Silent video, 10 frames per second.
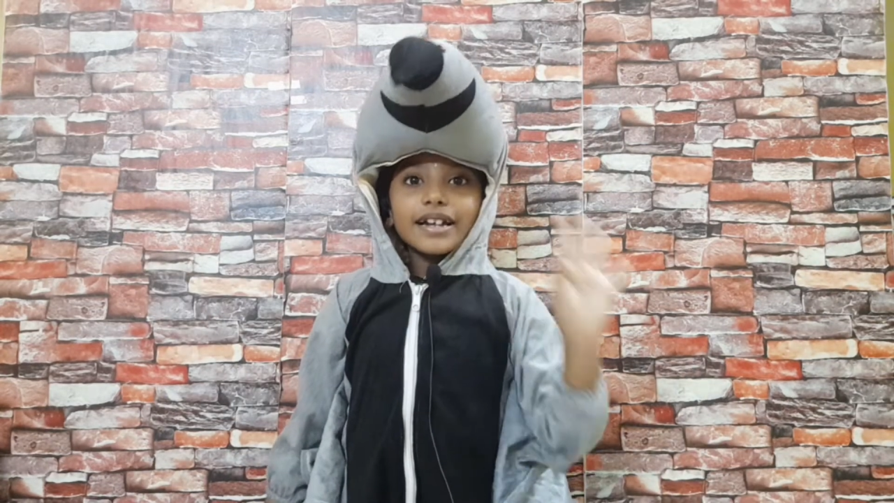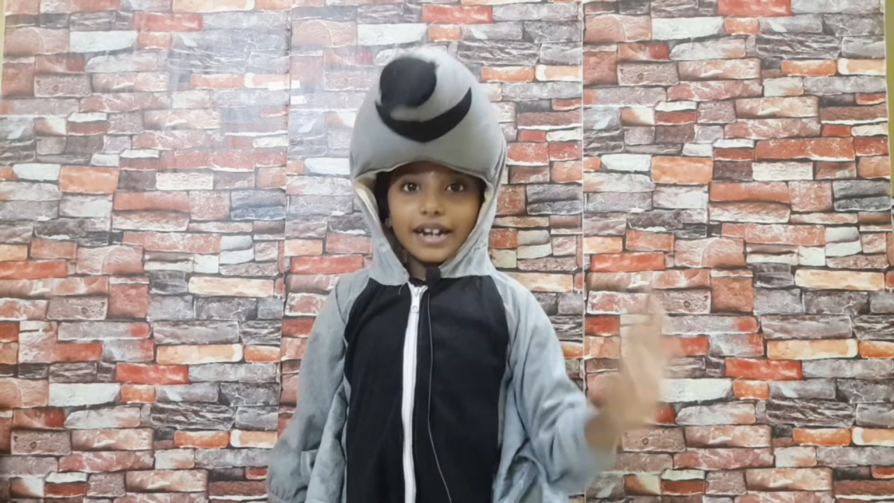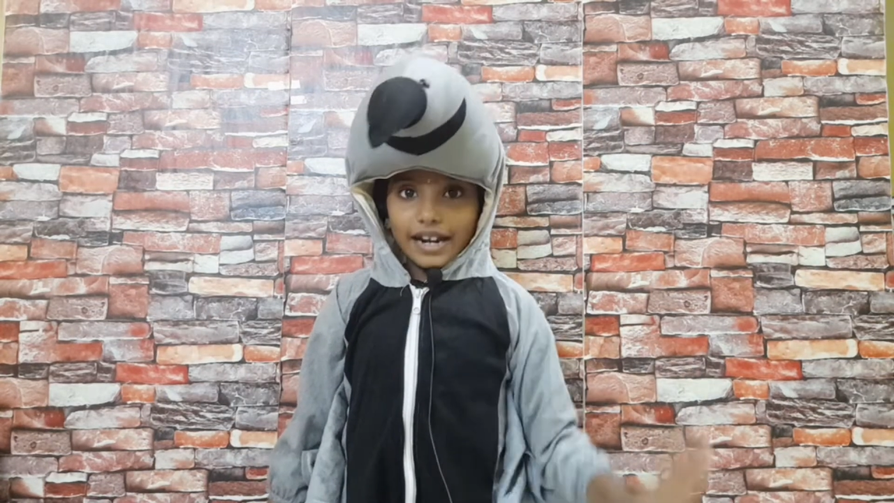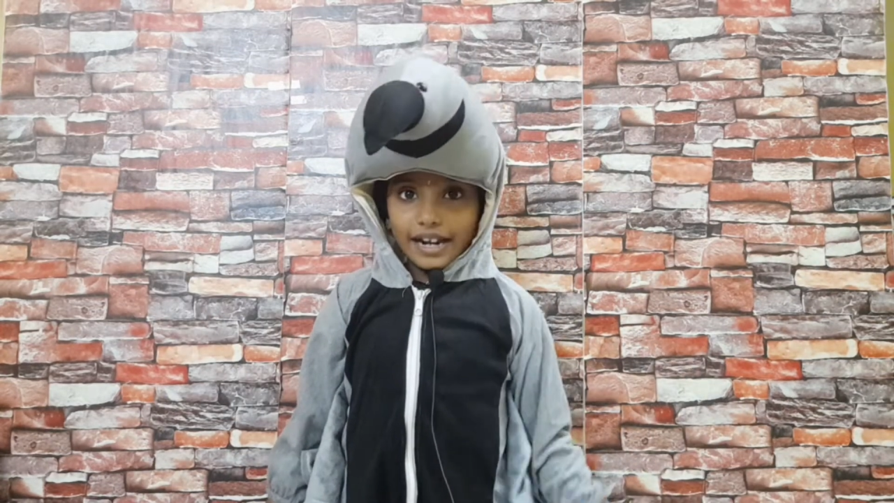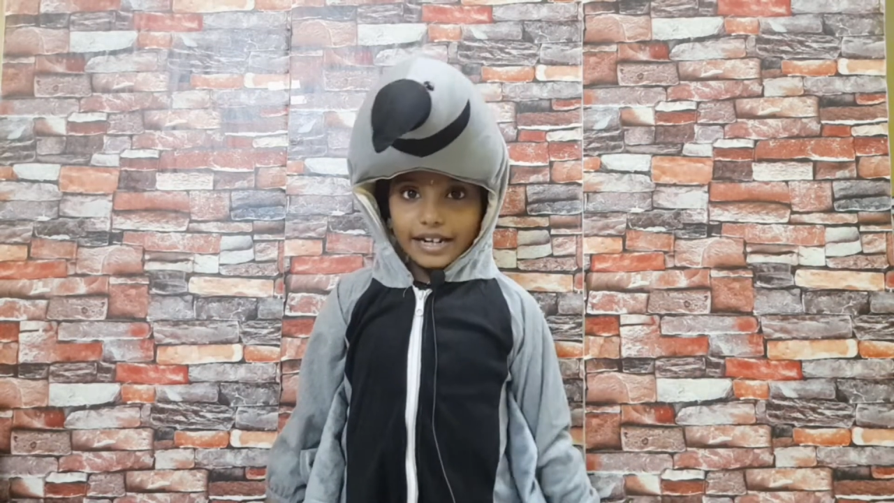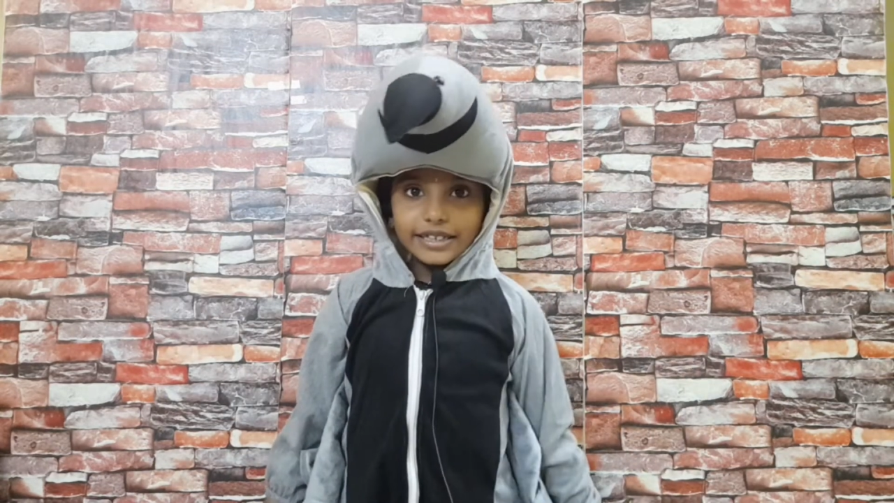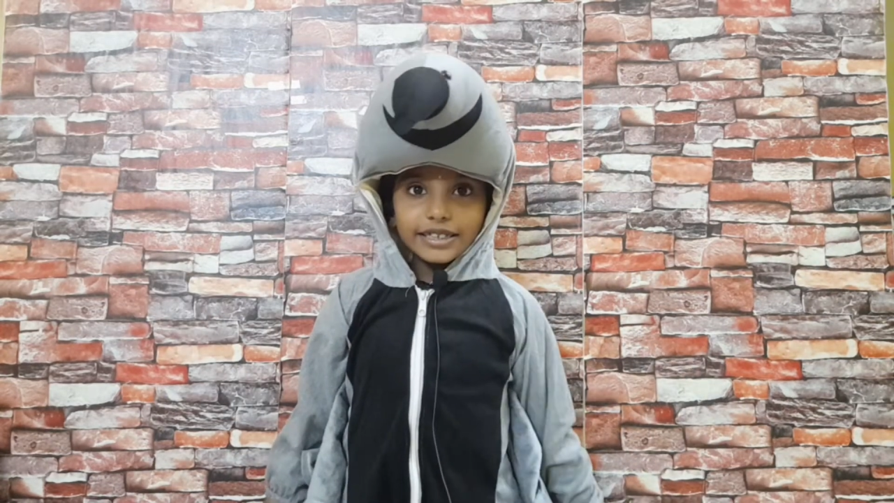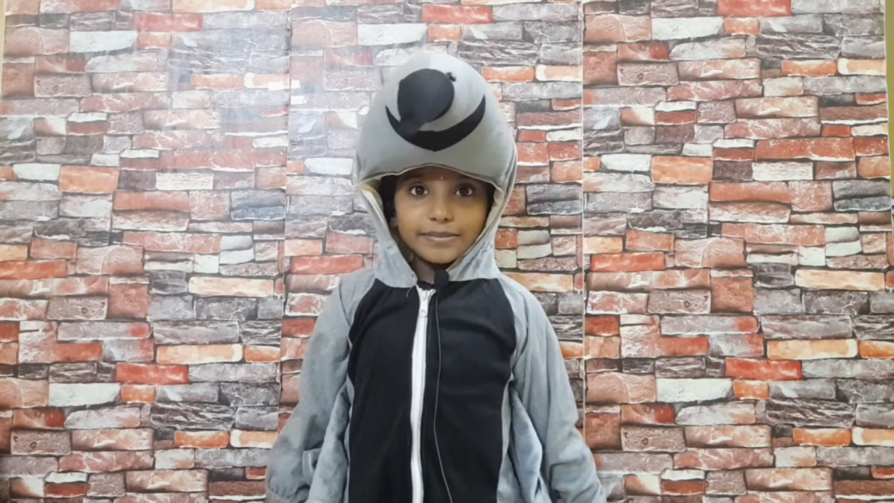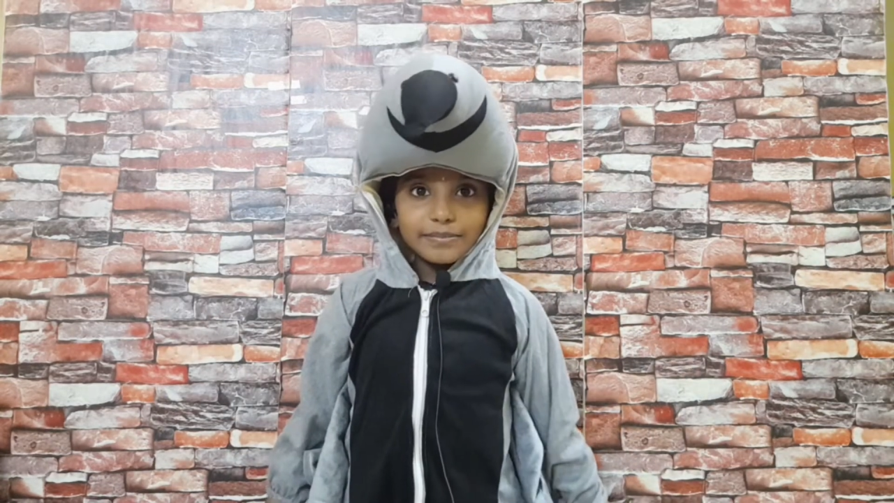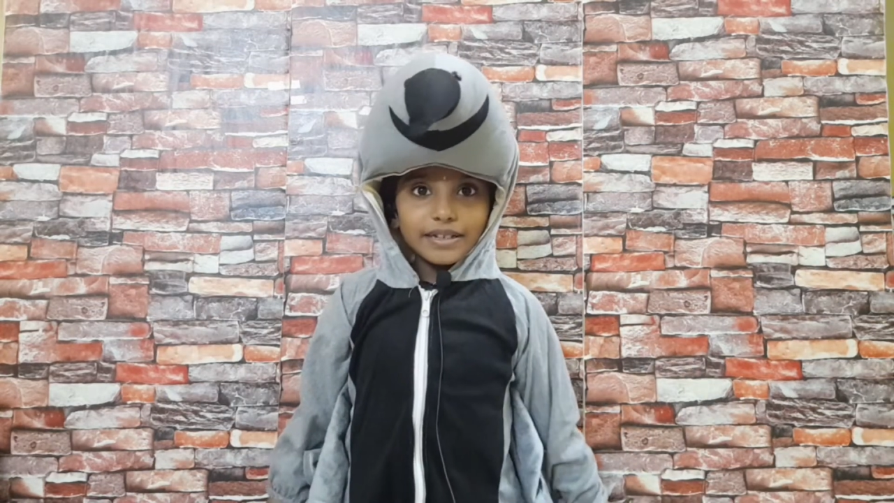
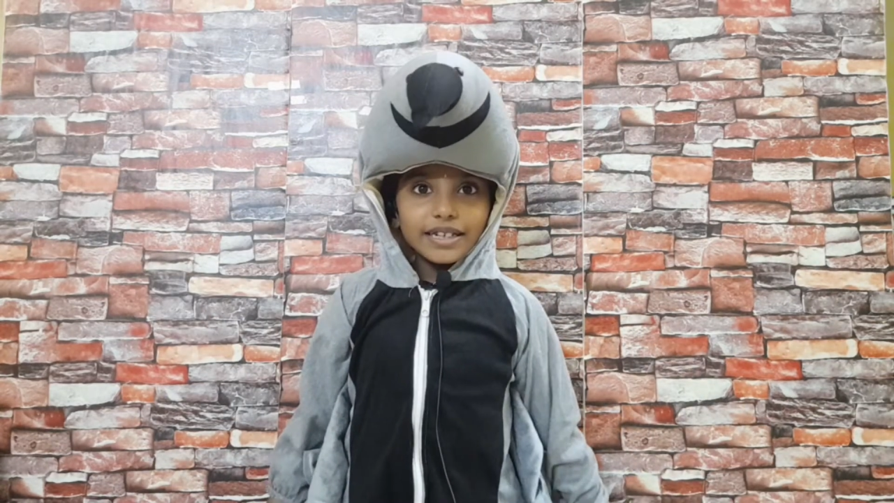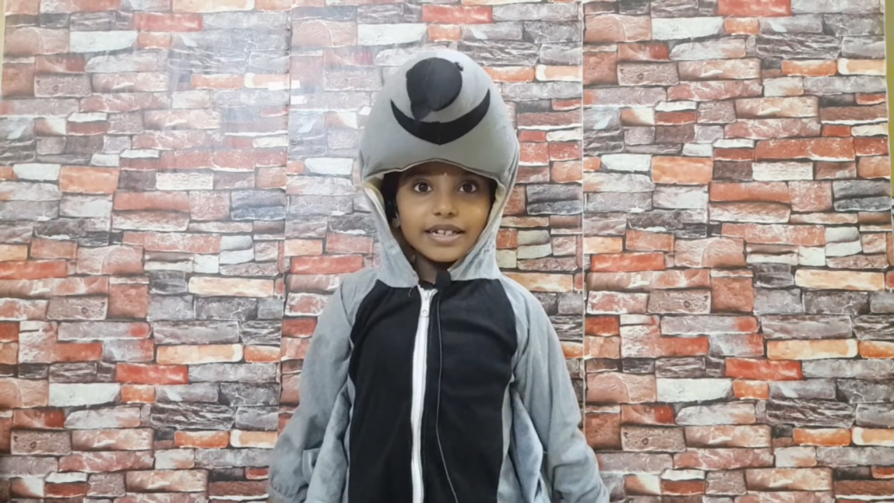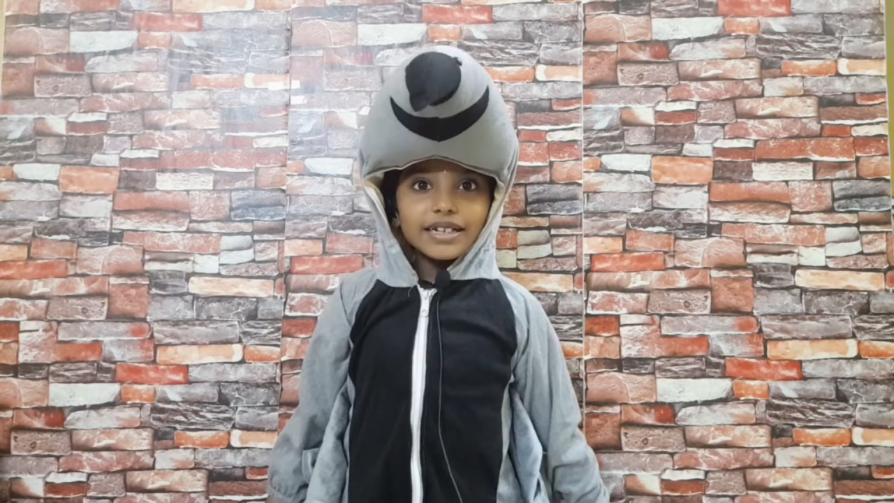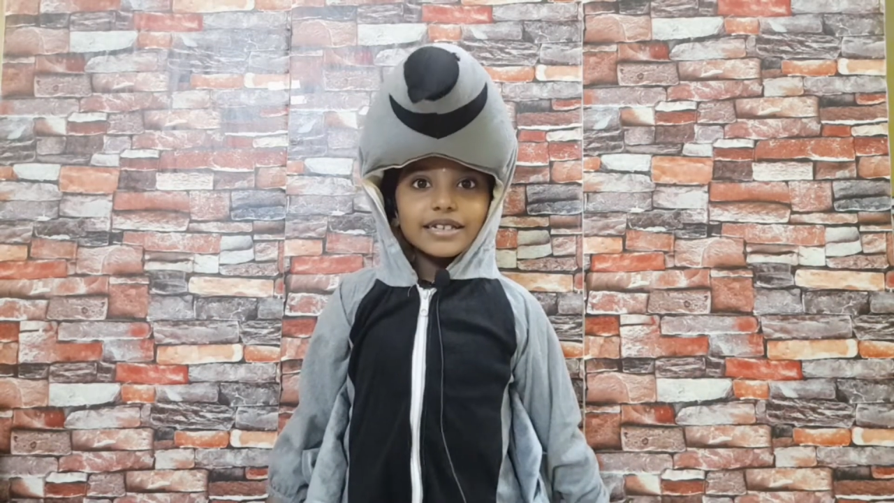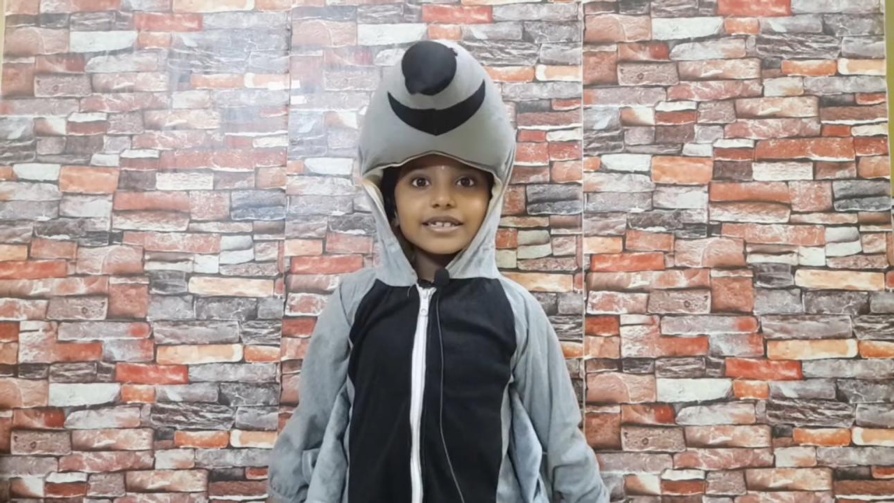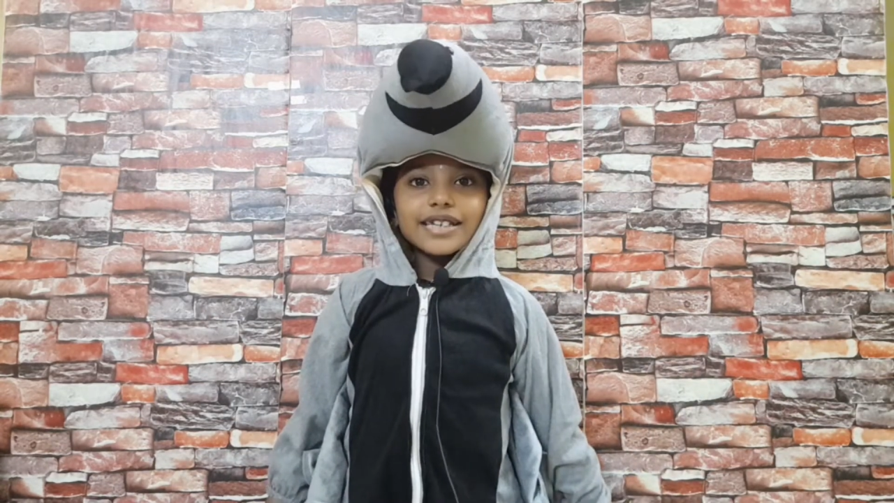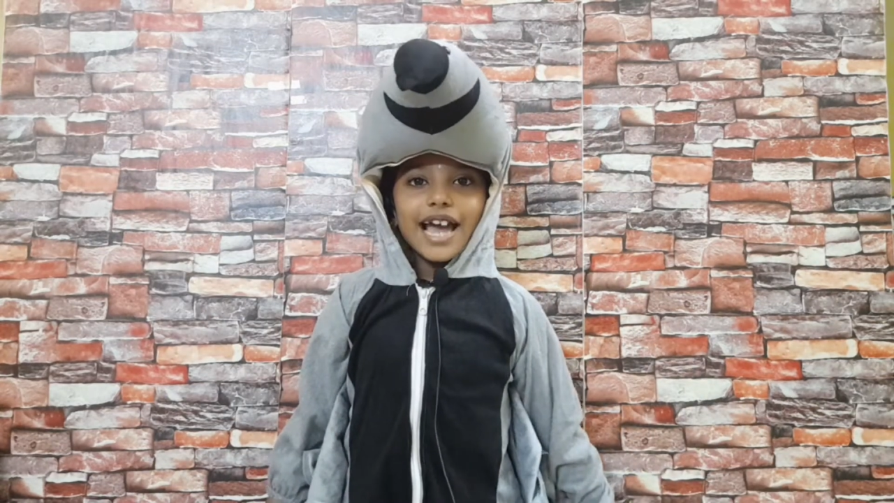grains, millets